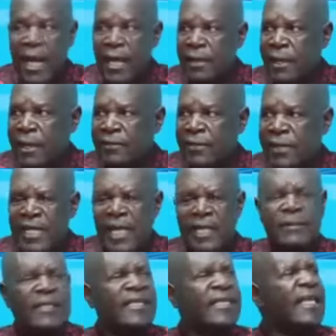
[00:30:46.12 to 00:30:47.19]
and FDC
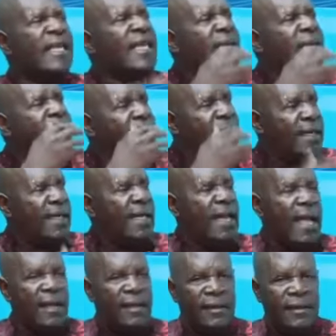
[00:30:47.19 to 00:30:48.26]
and Besigye in
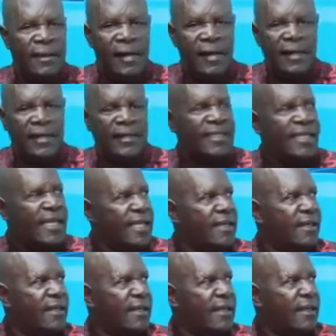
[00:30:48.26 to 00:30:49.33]
particular
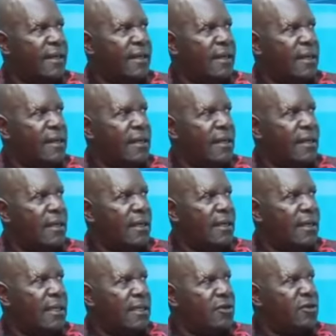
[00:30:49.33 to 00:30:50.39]
tick
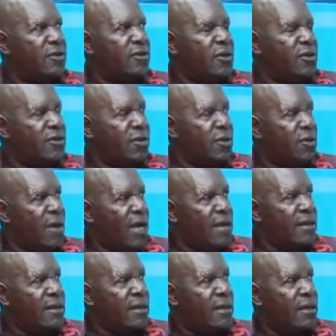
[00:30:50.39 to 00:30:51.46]
in
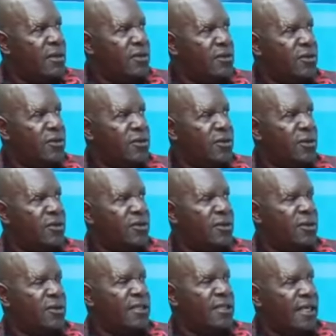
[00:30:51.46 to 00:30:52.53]
2001,
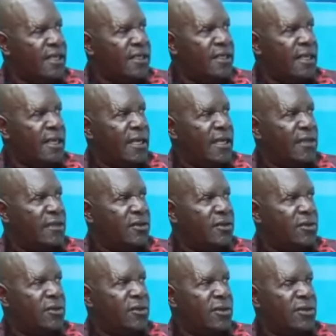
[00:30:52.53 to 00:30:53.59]
2006,
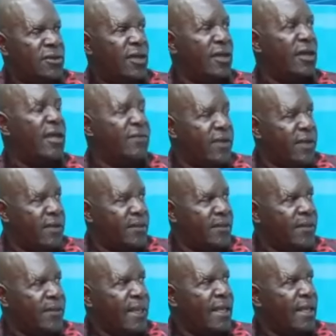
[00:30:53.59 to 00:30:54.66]
2011
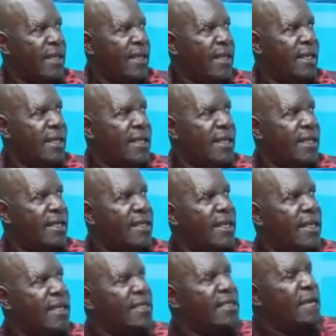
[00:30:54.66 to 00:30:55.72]
in
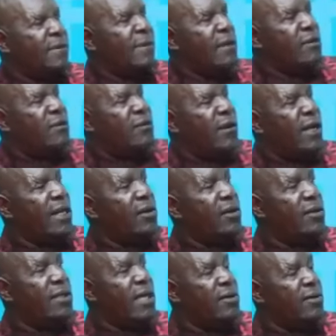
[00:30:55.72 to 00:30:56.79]
the eastern part of Uganda,
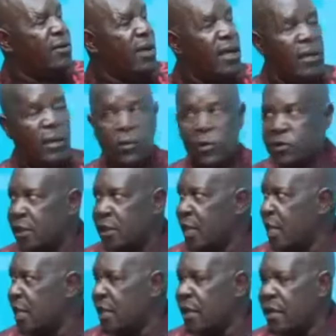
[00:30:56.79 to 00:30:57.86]
northern Uganda, was
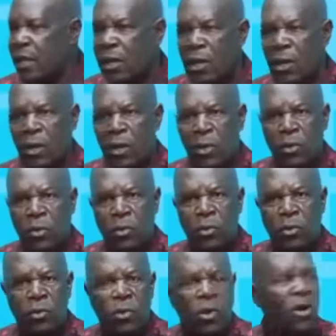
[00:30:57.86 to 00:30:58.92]
really
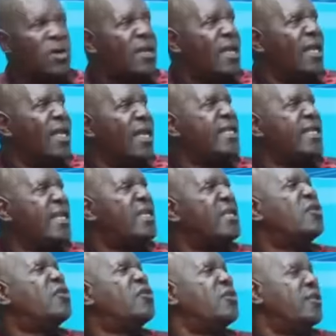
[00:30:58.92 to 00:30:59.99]

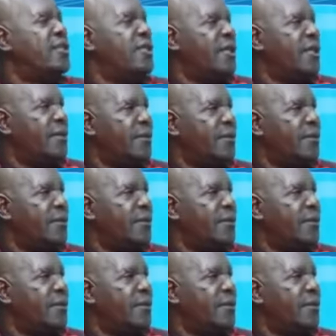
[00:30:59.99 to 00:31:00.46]
war-related issues.